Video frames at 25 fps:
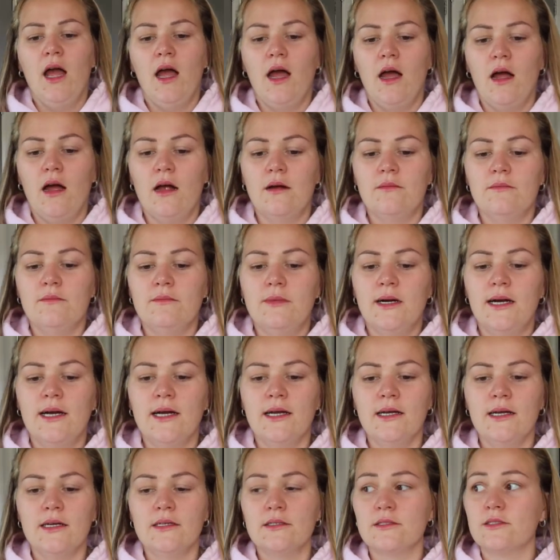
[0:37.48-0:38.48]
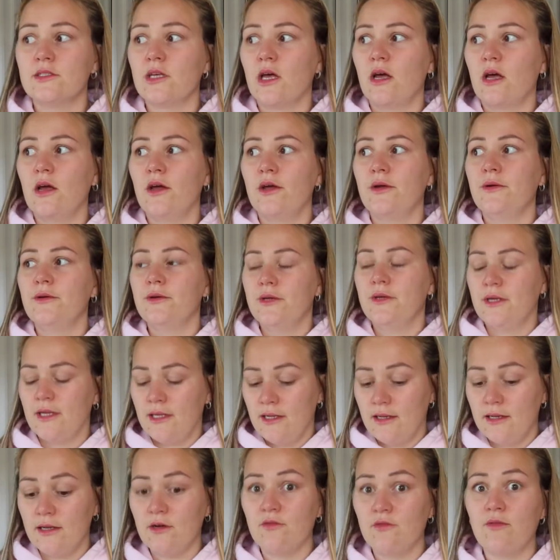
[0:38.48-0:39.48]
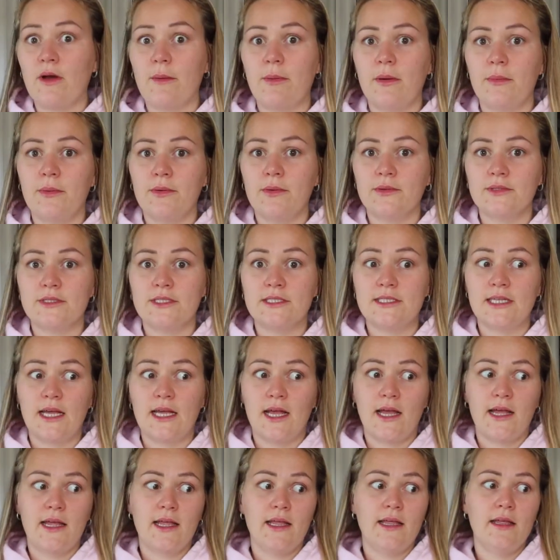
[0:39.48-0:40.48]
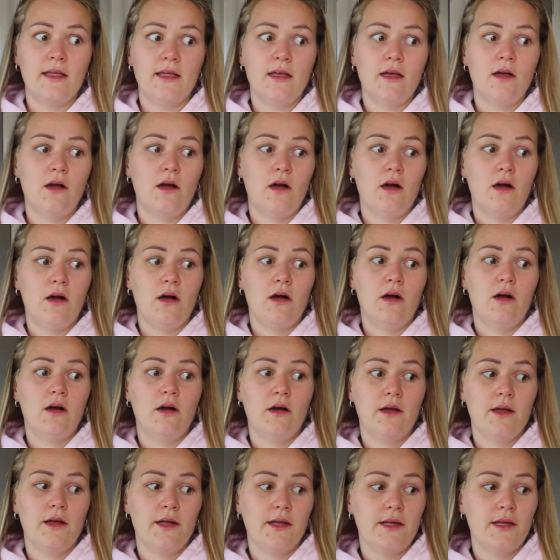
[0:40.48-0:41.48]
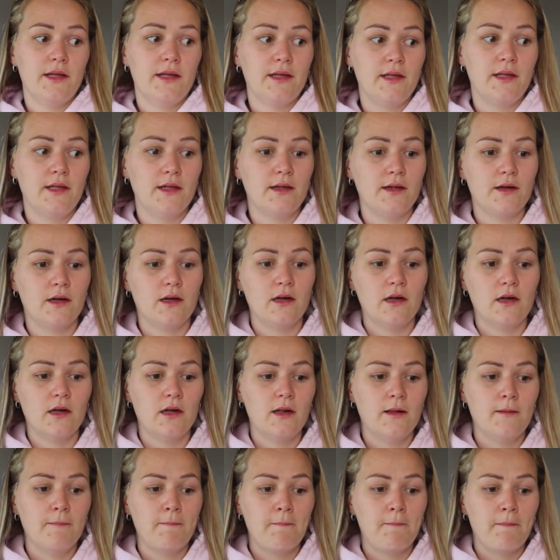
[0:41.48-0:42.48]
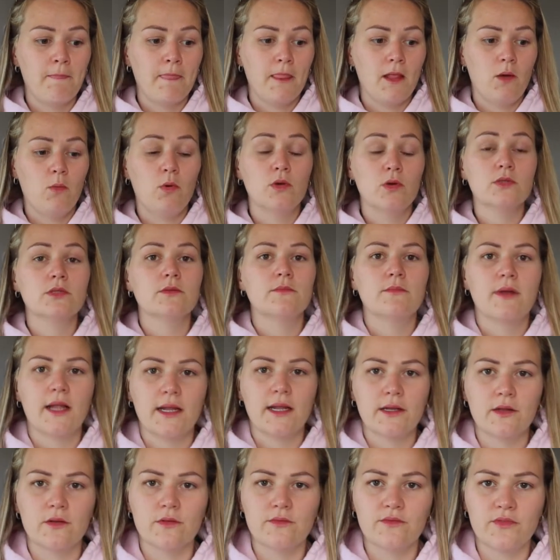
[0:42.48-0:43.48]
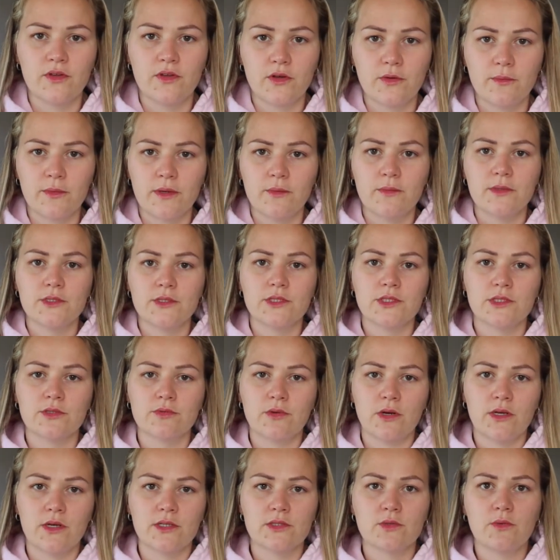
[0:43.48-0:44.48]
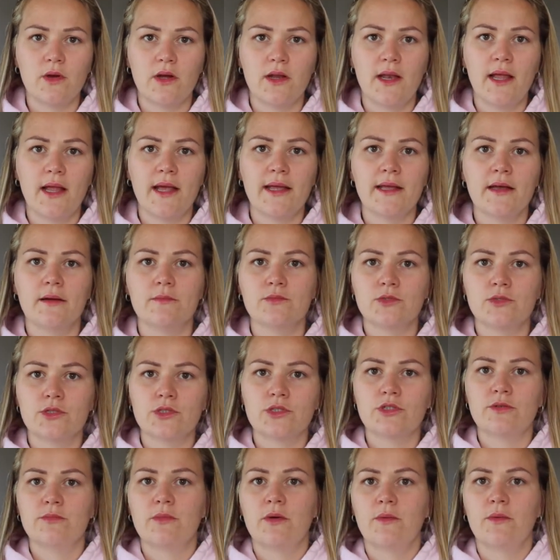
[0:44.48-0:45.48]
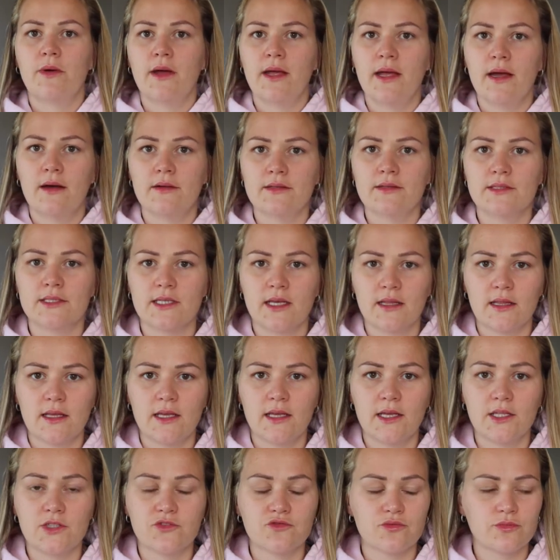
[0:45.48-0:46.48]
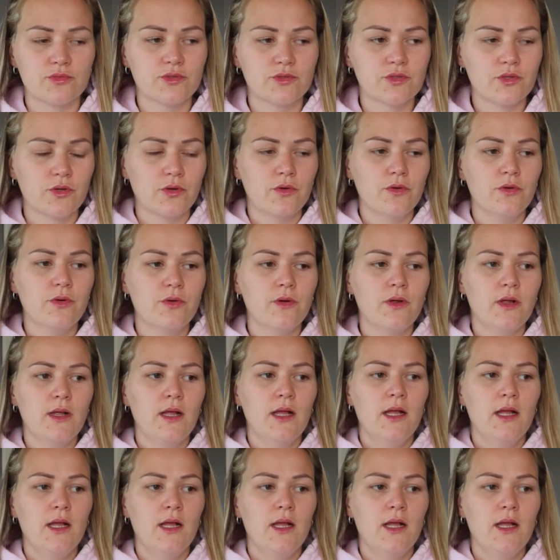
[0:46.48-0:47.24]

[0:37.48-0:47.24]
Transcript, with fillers: Um, so, little wrap up on today. I wasn't planning on filming, which is why it's quite late. I'm just on my way out to get the kids from school.